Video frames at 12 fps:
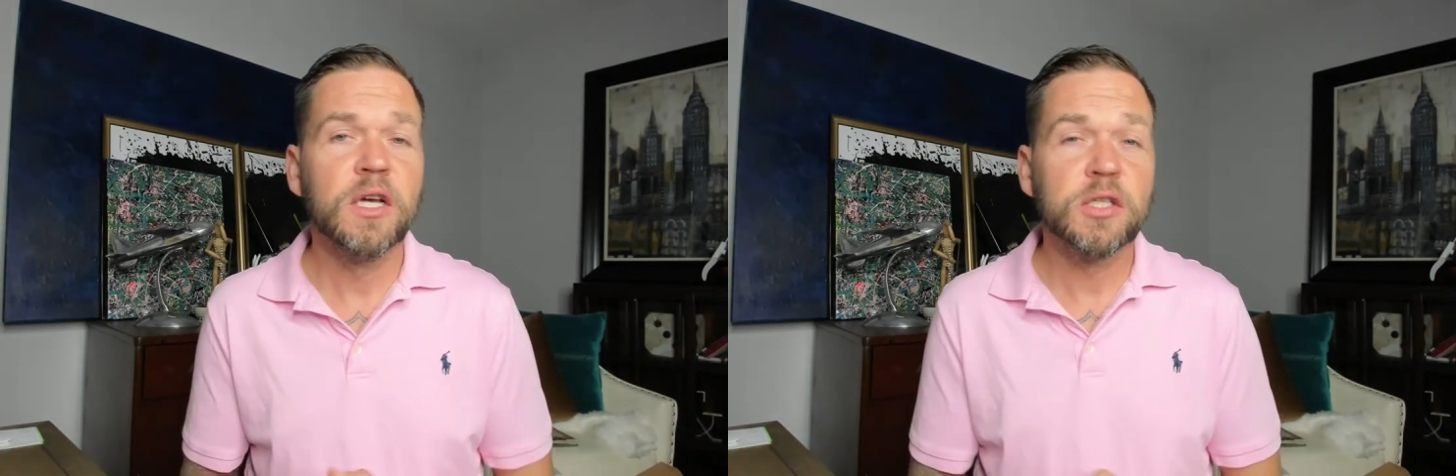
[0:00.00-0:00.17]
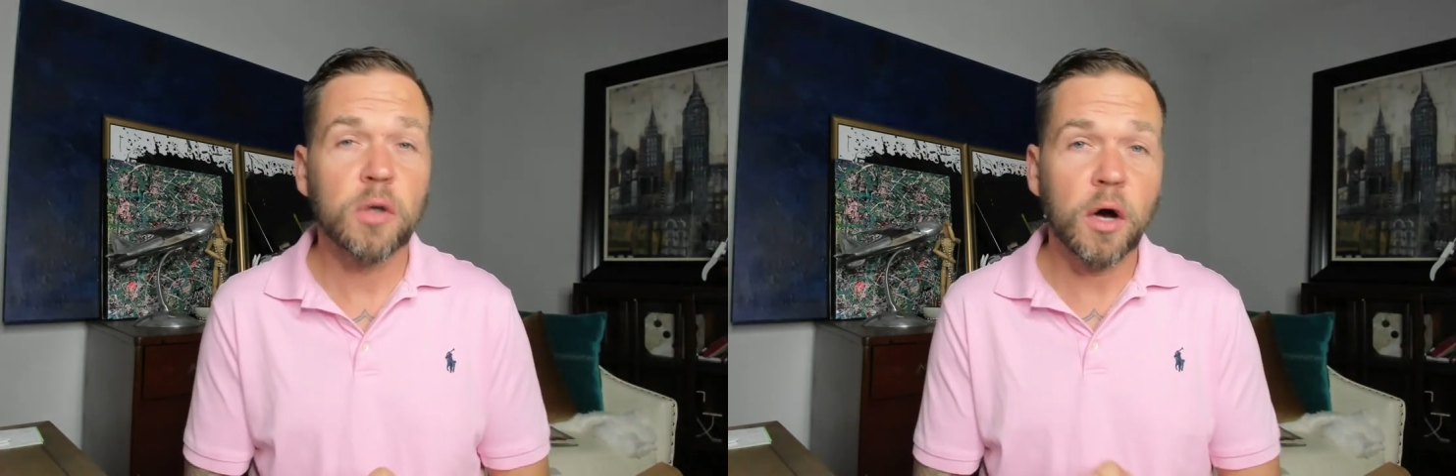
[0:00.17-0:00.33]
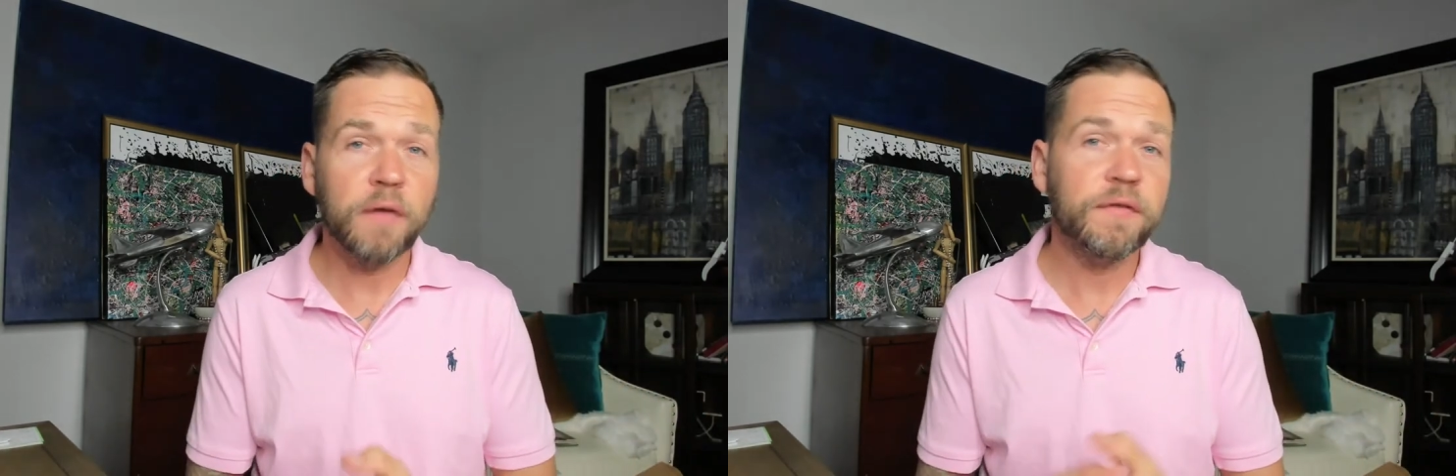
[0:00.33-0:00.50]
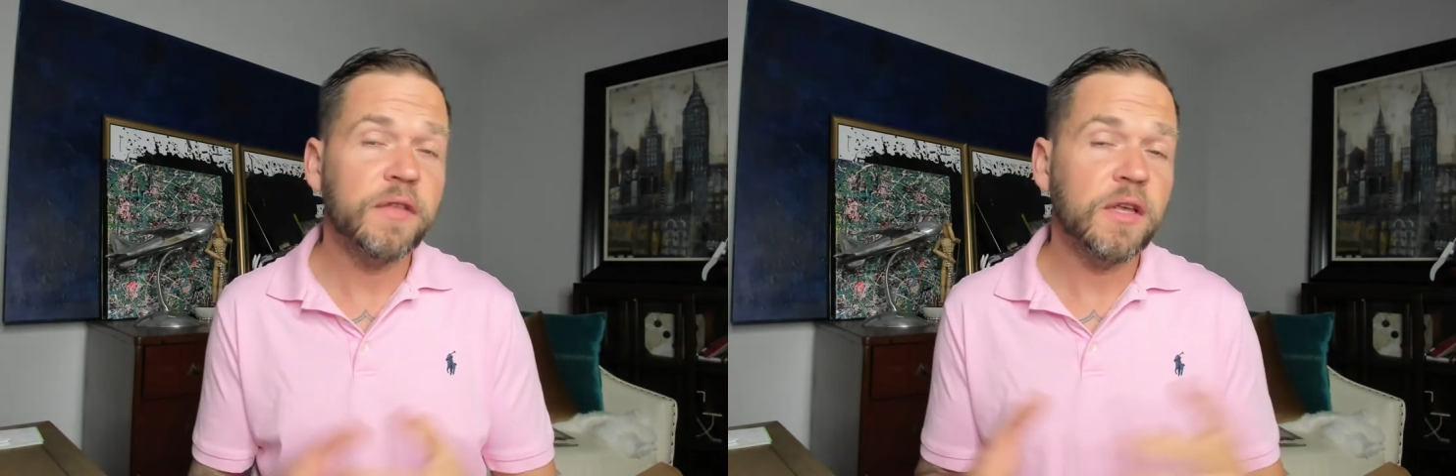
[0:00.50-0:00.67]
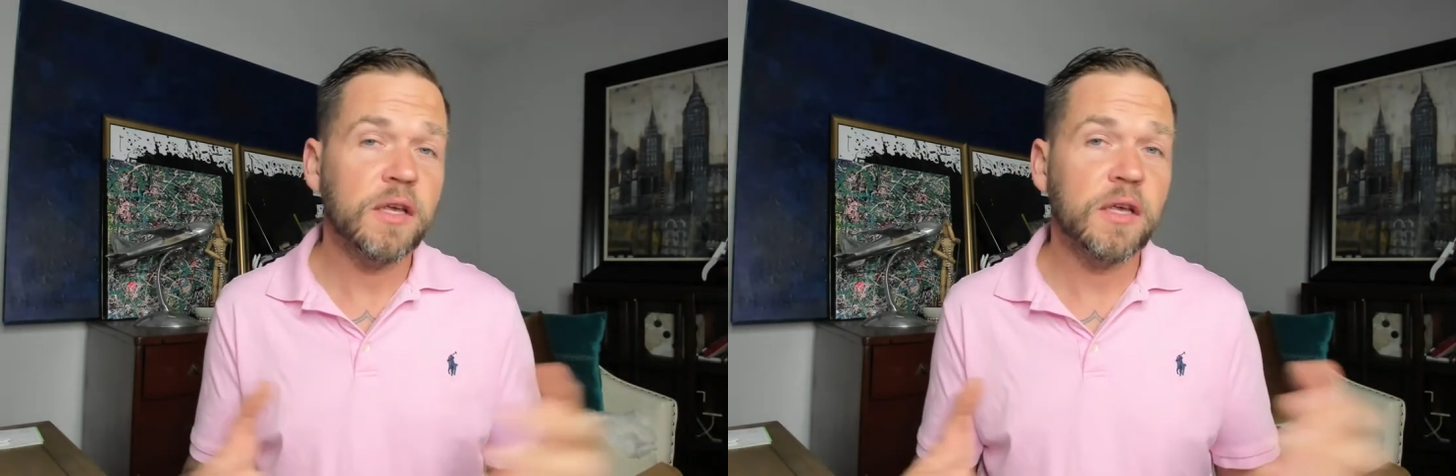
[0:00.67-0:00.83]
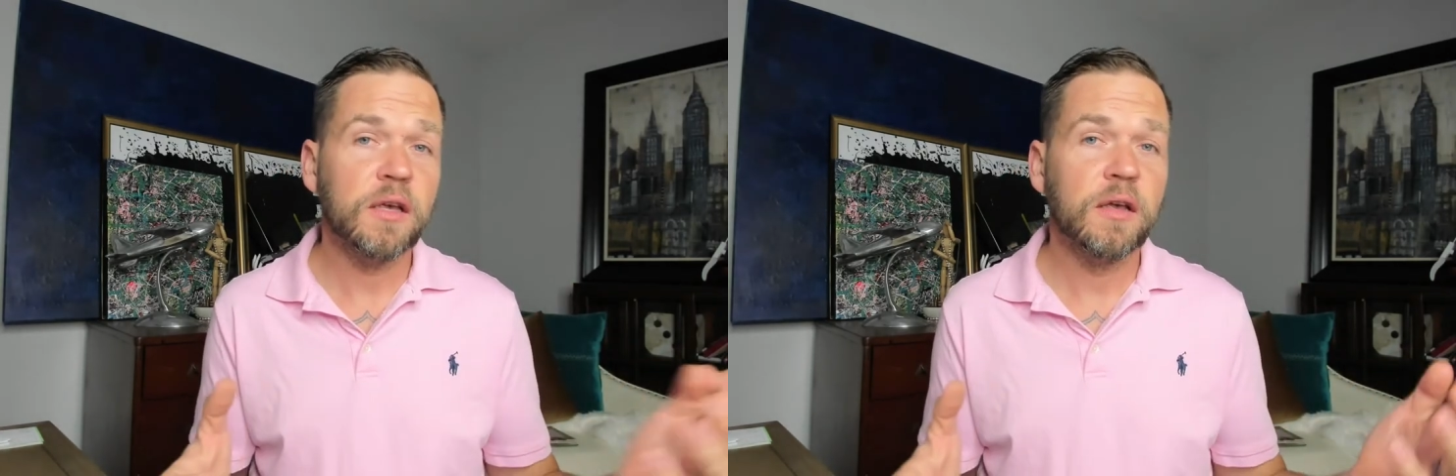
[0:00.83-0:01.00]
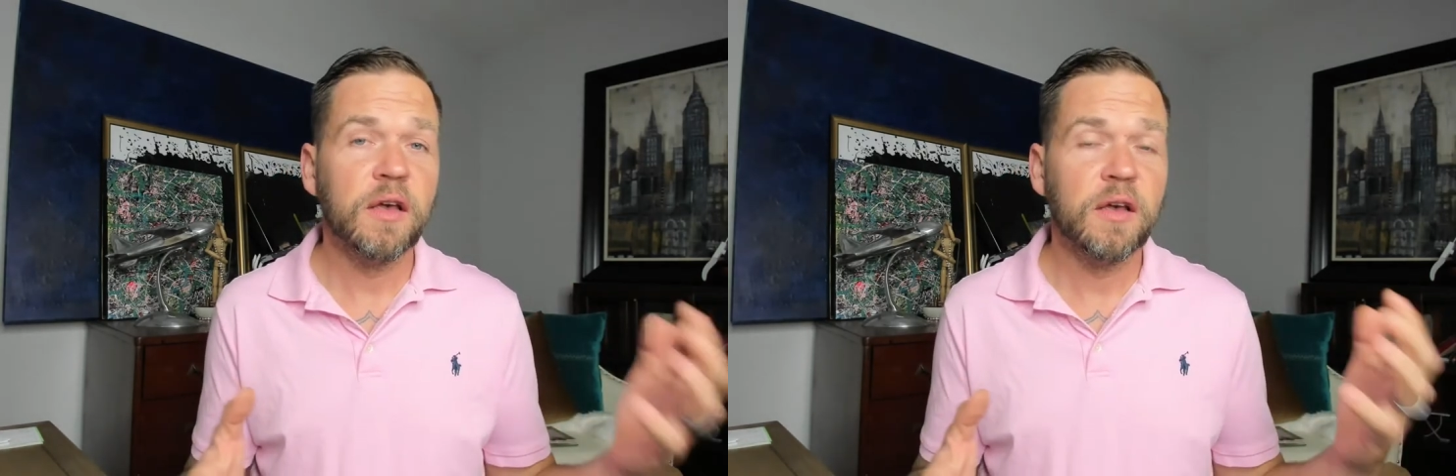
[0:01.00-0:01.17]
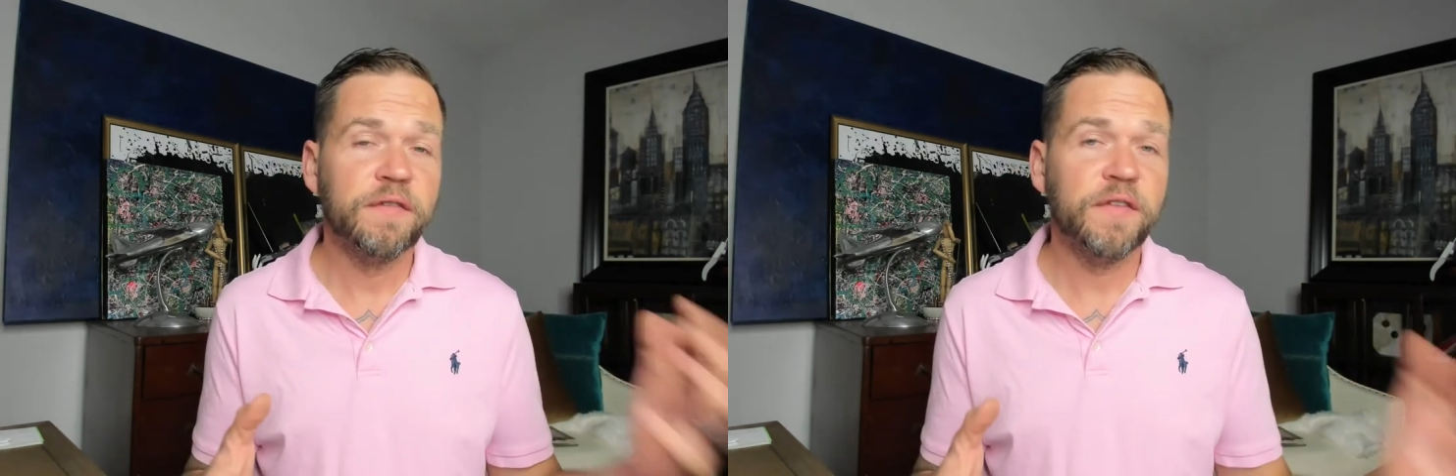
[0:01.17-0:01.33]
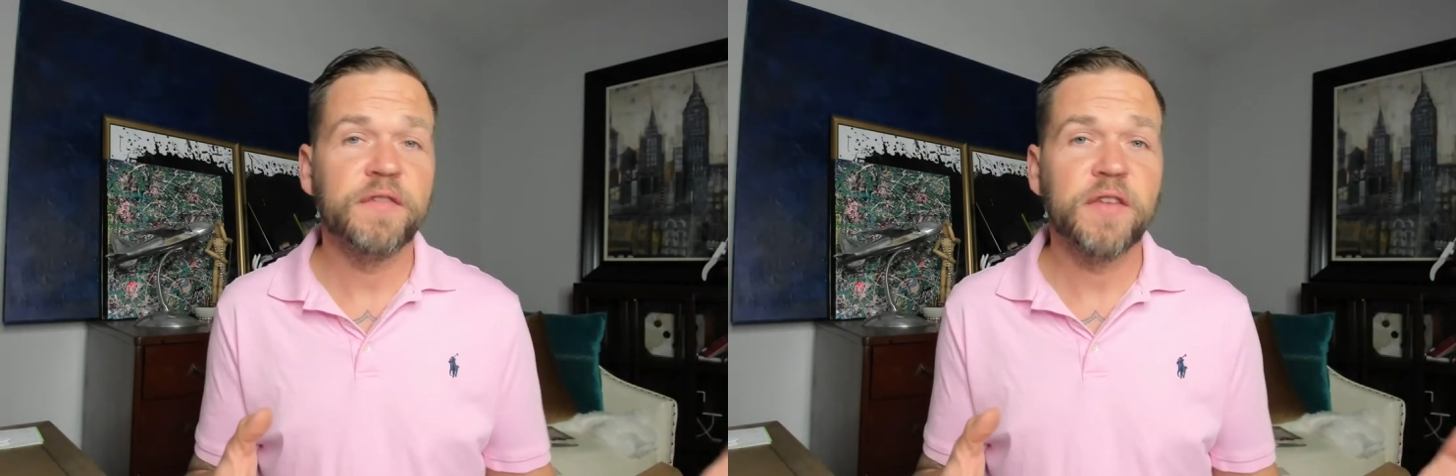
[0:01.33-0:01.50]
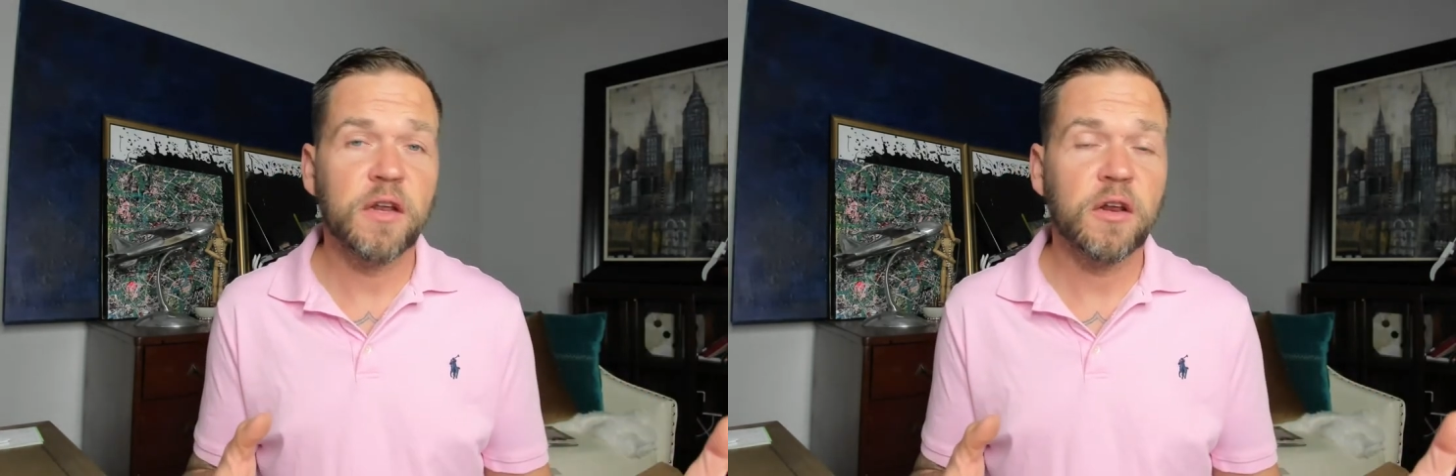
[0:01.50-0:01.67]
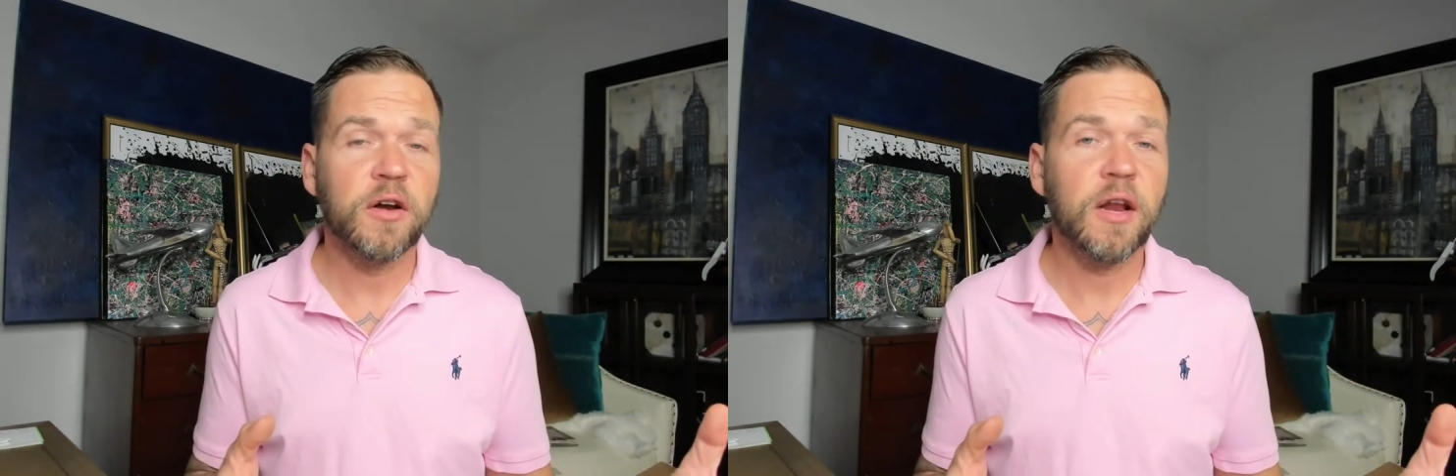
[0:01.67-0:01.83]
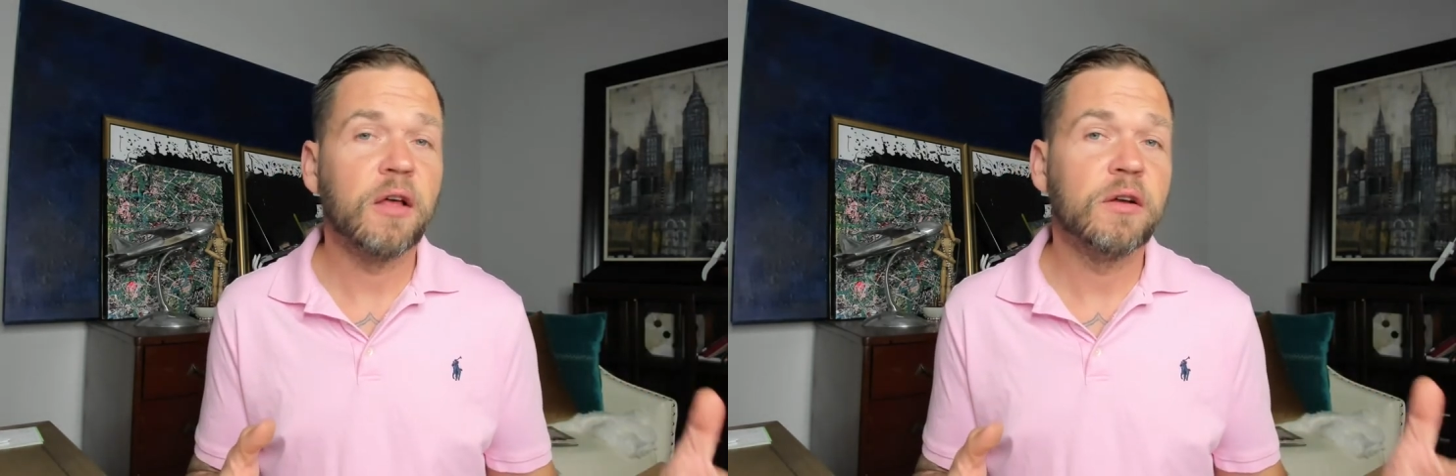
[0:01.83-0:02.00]
So of the
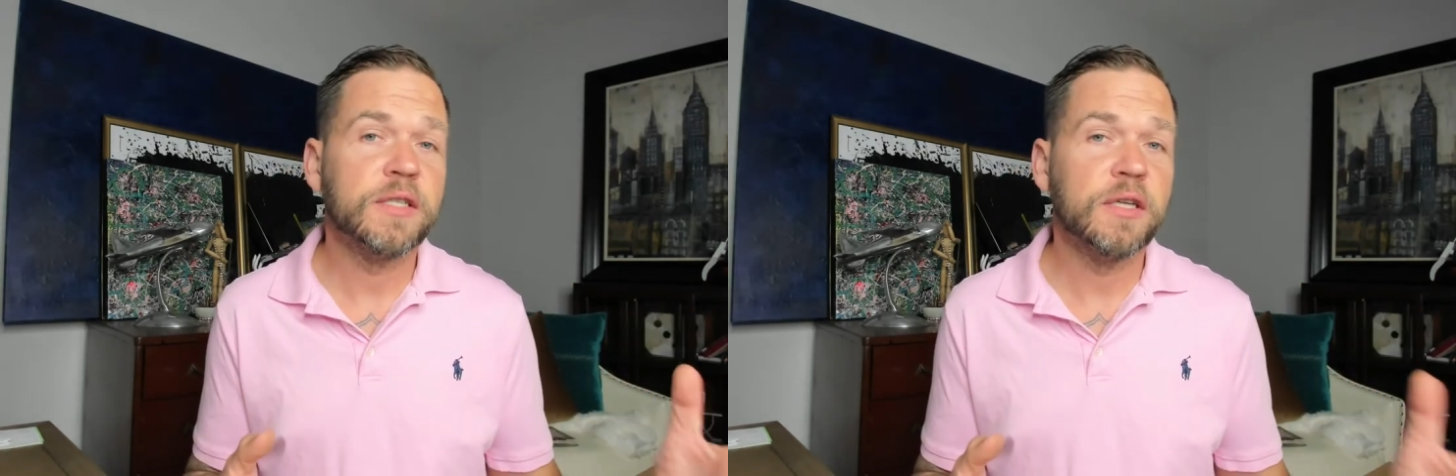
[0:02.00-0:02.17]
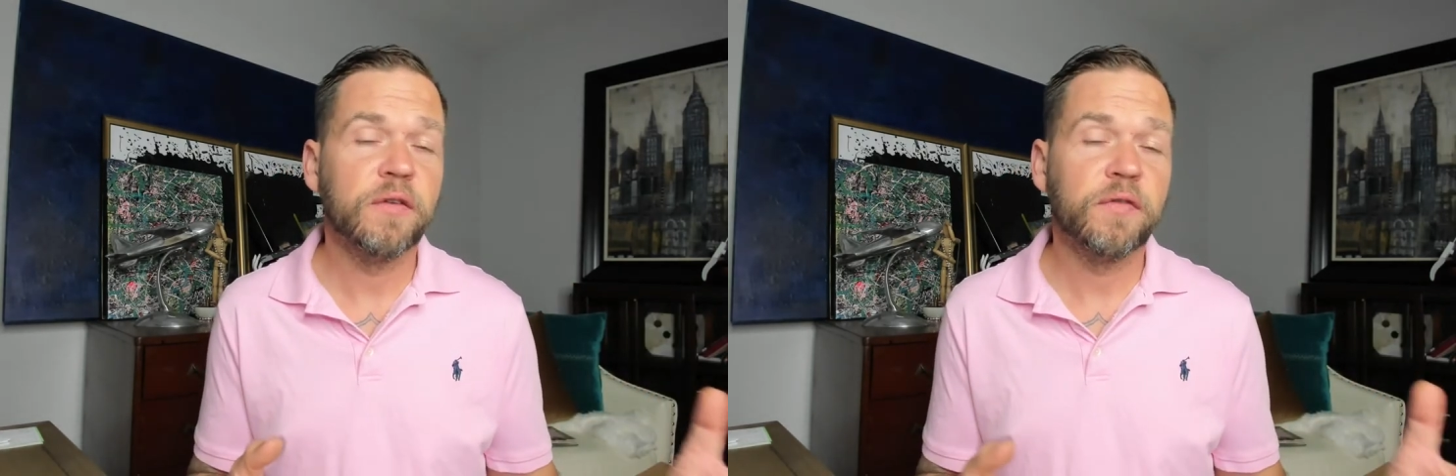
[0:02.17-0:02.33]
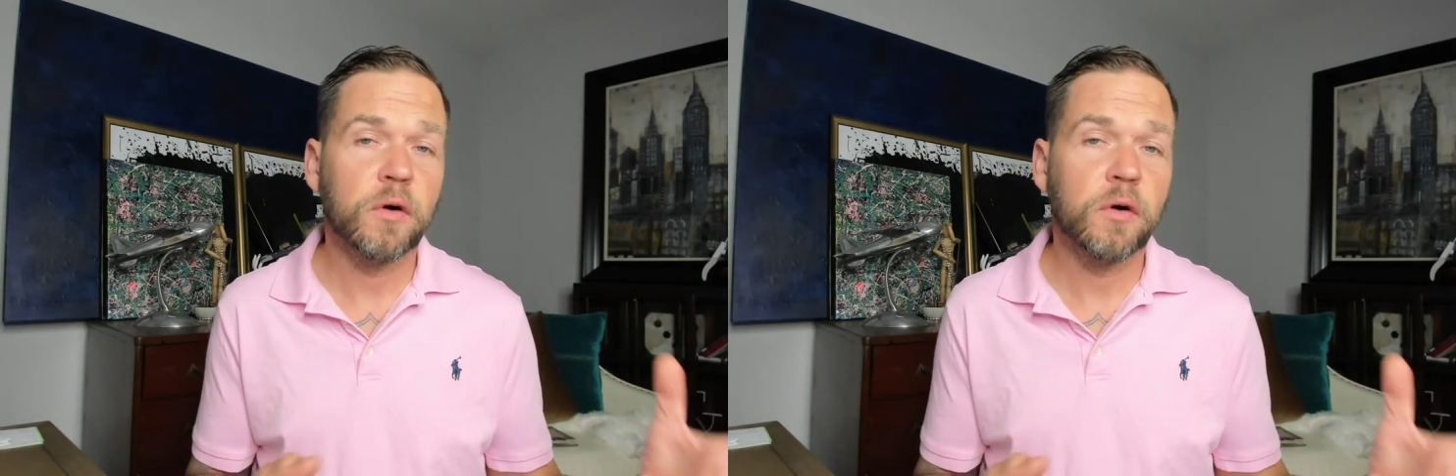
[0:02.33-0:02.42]
$1,500 sale for a